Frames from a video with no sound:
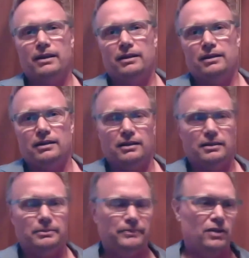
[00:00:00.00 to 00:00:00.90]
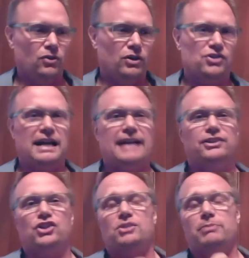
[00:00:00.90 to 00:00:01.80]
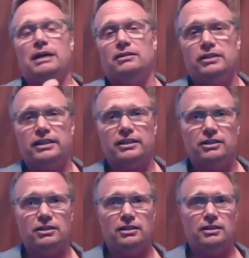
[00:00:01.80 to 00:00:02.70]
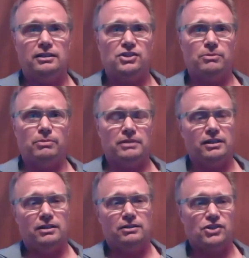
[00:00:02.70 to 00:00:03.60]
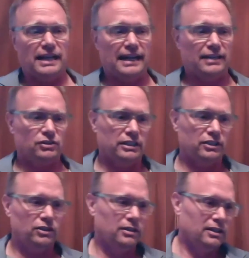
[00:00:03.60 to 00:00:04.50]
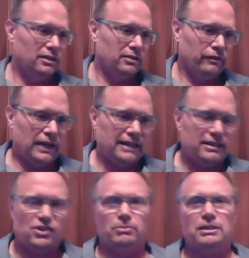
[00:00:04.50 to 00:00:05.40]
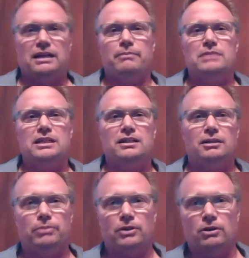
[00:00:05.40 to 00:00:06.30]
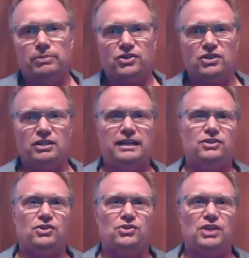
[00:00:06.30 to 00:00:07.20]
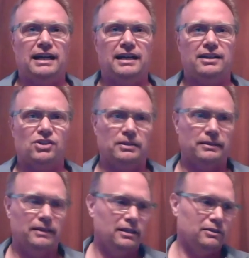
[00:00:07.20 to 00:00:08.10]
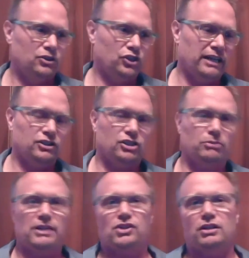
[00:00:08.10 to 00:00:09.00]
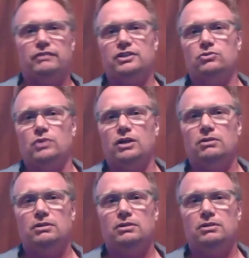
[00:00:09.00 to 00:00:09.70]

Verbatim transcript: Um, or it's not just about looking good. It's, you know, it's actually in finding some kind of meaning and purpose in the exercise and challenging myself to grow